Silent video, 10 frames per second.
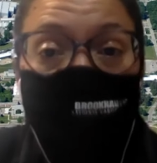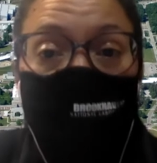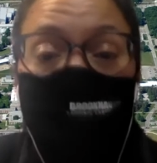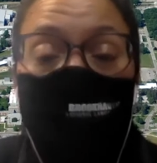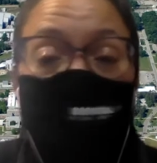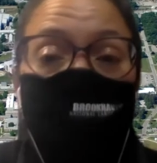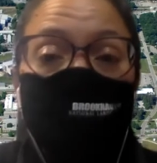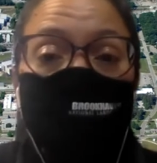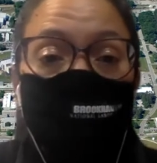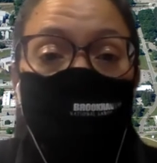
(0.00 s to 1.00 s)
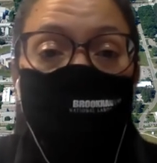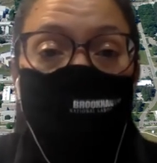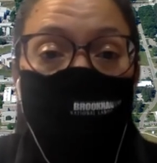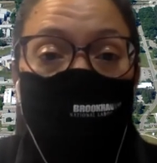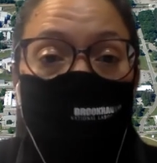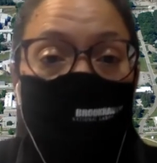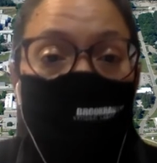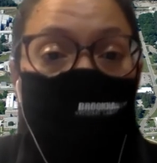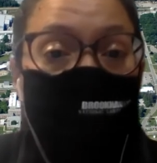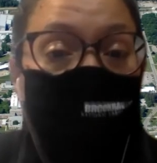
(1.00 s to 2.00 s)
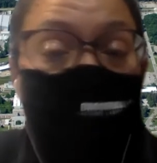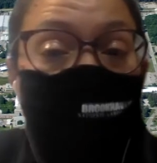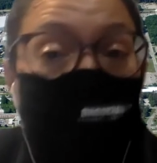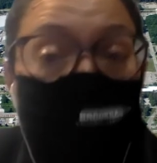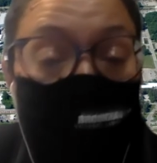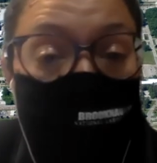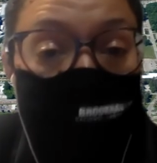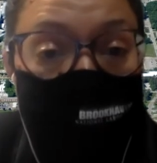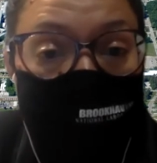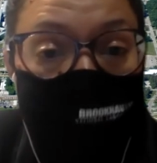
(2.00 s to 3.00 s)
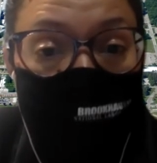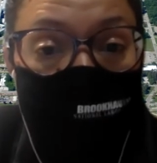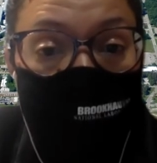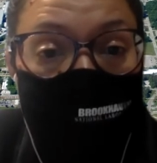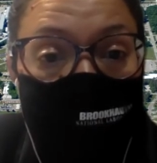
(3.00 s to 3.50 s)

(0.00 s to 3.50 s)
they want to pursue a STEM career, for example,